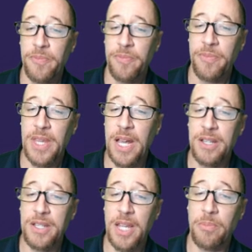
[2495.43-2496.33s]
Yeah, because
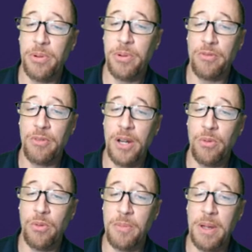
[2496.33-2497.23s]
I can push right
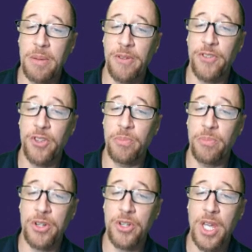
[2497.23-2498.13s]
away. Remember, if you
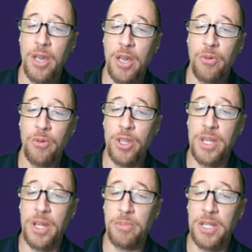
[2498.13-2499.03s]
push or you do a
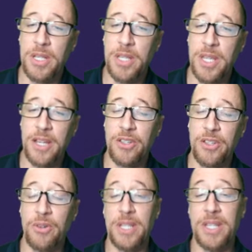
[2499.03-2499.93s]
double attack, so
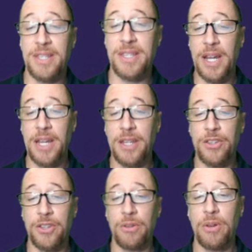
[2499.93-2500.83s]
he decided
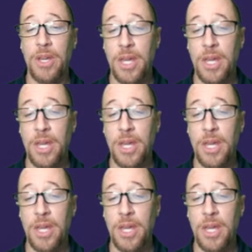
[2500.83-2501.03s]
to